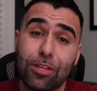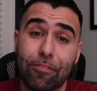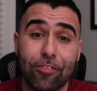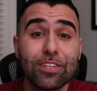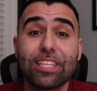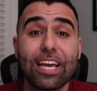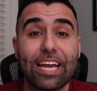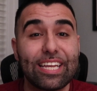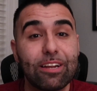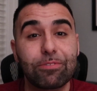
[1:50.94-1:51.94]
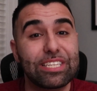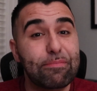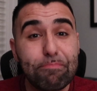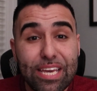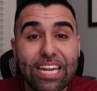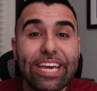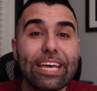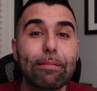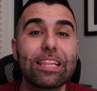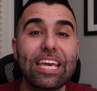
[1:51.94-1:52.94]
So the first thing I did was
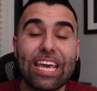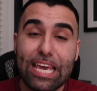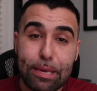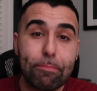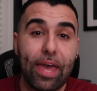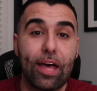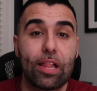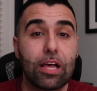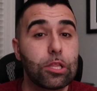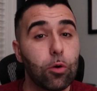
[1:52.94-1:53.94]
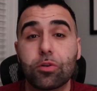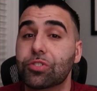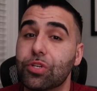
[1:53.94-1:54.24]
immediately email a local